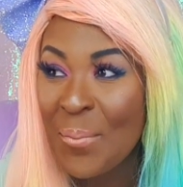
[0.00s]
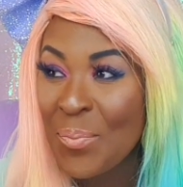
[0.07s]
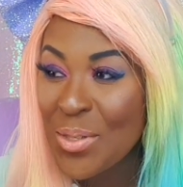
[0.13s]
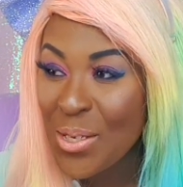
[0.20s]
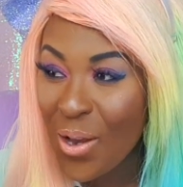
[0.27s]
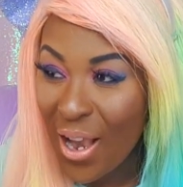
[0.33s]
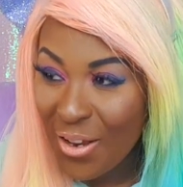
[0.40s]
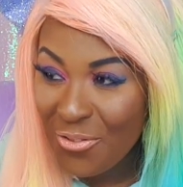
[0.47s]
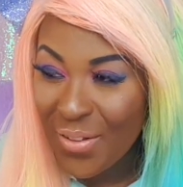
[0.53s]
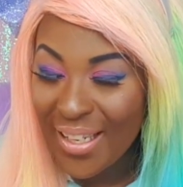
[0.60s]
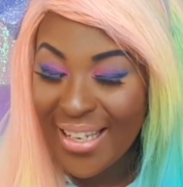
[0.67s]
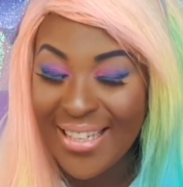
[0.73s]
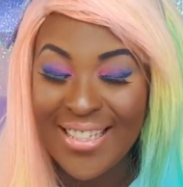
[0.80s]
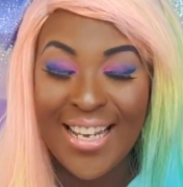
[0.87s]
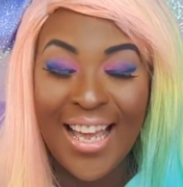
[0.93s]
So I
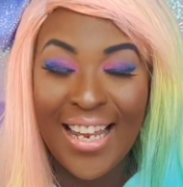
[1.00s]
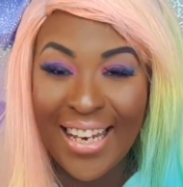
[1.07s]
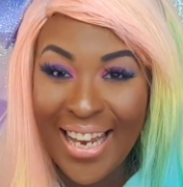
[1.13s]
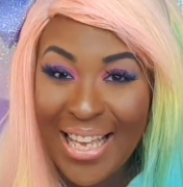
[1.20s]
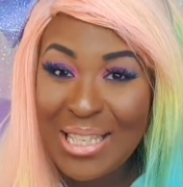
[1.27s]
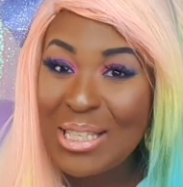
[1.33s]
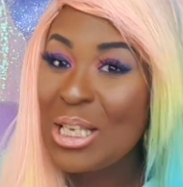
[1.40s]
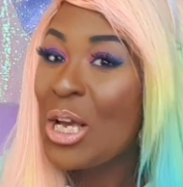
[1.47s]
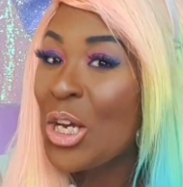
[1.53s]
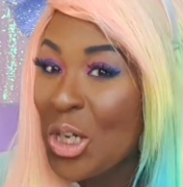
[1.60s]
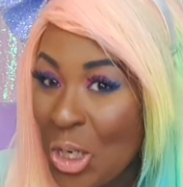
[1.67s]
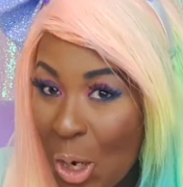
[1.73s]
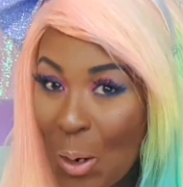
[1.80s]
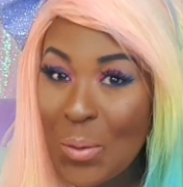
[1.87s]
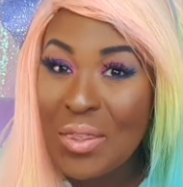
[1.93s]
figured, let's
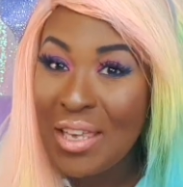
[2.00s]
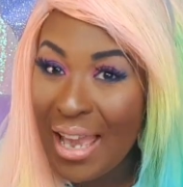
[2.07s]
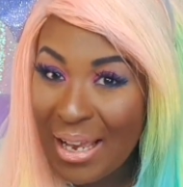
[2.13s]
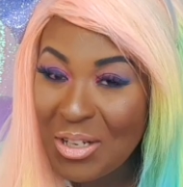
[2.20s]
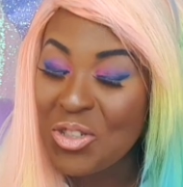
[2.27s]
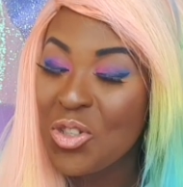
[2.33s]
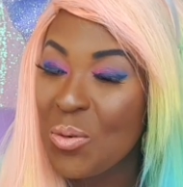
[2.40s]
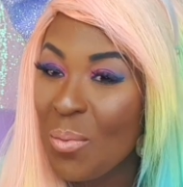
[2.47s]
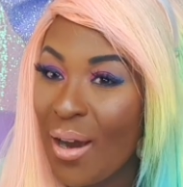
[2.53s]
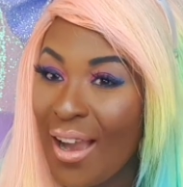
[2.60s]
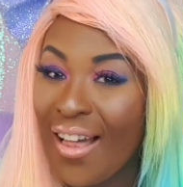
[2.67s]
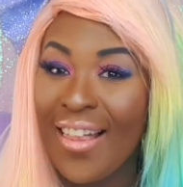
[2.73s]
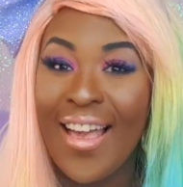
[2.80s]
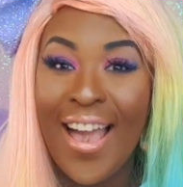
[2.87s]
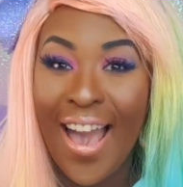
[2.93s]
go the extra
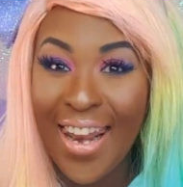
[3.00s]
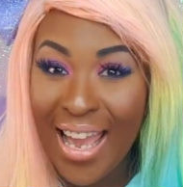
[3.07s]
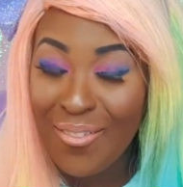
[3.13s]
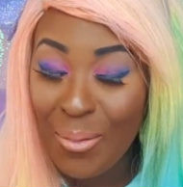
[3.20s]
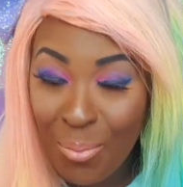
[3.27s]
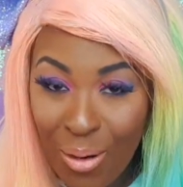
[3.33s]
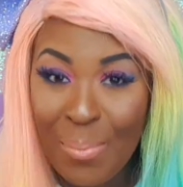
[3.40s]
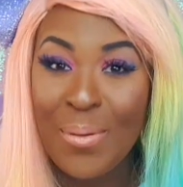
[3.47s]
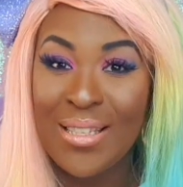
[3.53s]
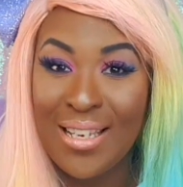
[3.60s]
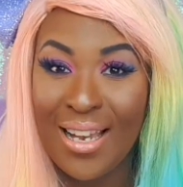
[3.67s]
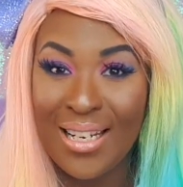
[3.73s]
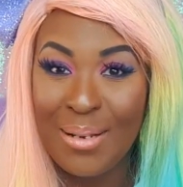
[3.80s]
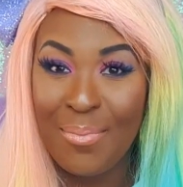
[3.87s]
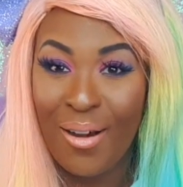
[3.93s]
mile and have a proper
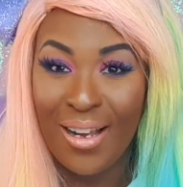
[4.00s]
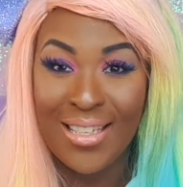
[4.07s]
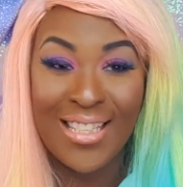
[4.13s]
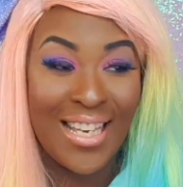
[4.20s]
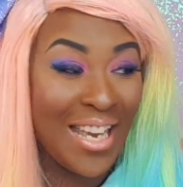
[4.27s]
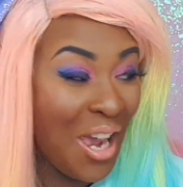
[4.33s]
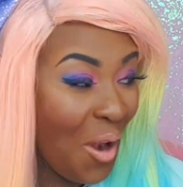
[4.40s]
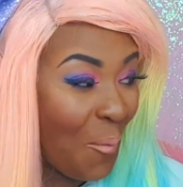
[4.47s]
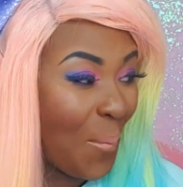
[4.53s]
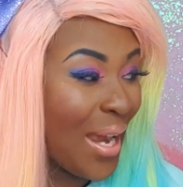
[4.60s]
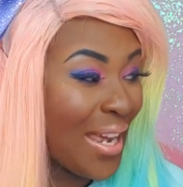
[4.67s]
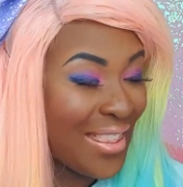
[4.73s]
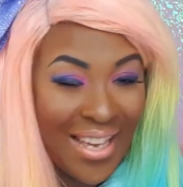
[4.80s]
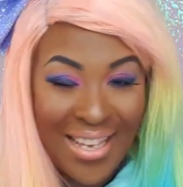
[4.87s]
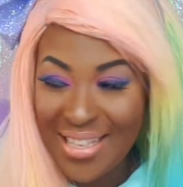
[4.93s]
tiny party
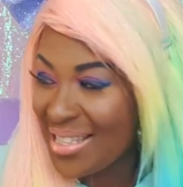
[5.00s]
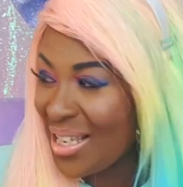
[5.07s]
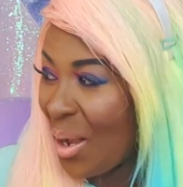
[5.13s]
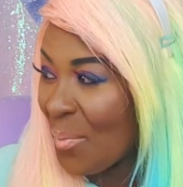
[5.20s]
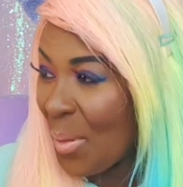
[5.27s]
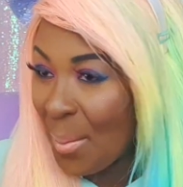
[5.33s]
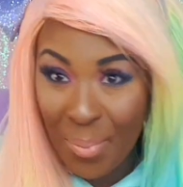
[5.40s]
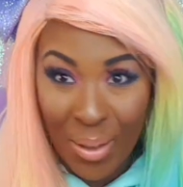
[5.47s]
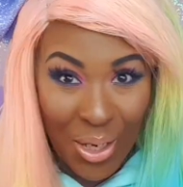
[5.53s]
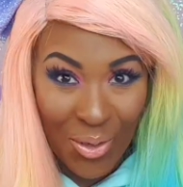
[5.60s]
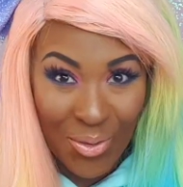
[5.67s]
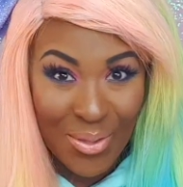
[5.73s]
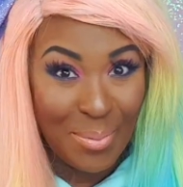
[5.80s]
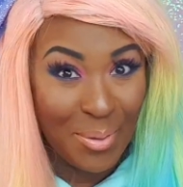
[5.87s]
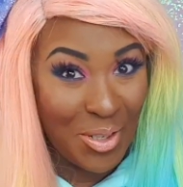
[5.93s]
with some
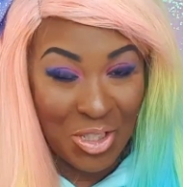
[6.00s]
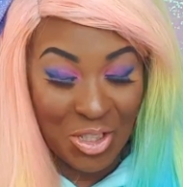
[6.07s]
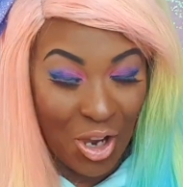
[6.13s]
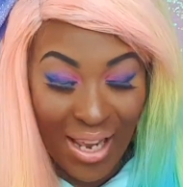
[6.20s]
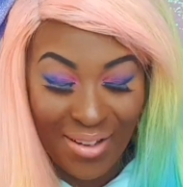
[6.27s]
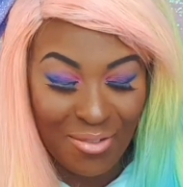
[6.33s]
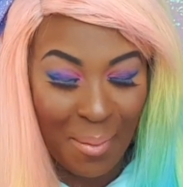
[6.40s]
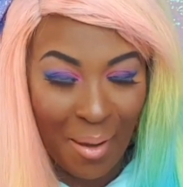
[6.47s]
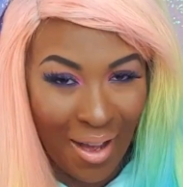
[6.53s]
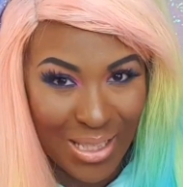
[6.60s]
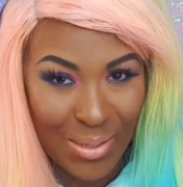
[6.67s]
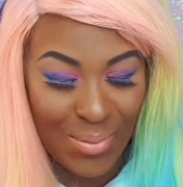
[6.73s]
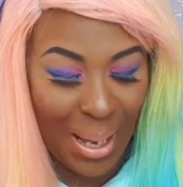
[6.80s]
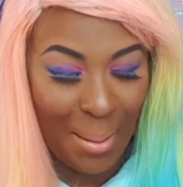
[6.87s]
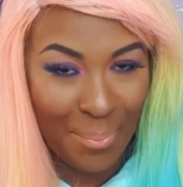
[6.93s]
balloons, because you can't have a
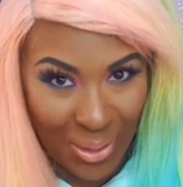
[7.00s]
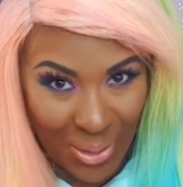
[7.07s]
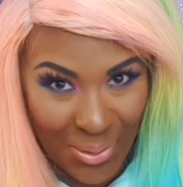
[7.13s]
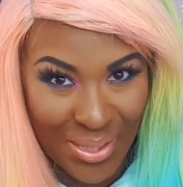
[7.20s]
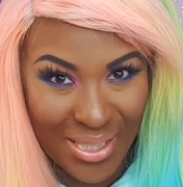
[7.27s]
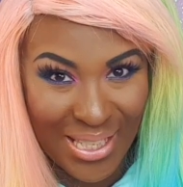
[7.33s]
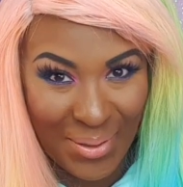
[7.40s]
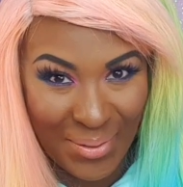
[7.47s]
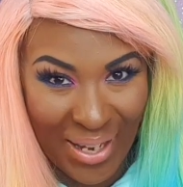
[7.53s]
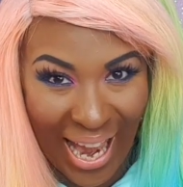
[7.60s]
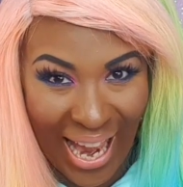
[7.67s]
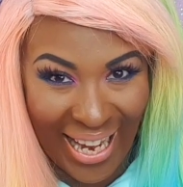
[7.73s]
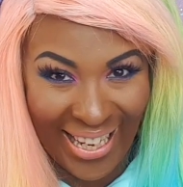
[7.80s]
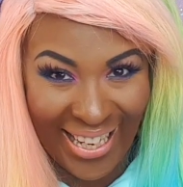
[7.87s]
party without balloons, okay?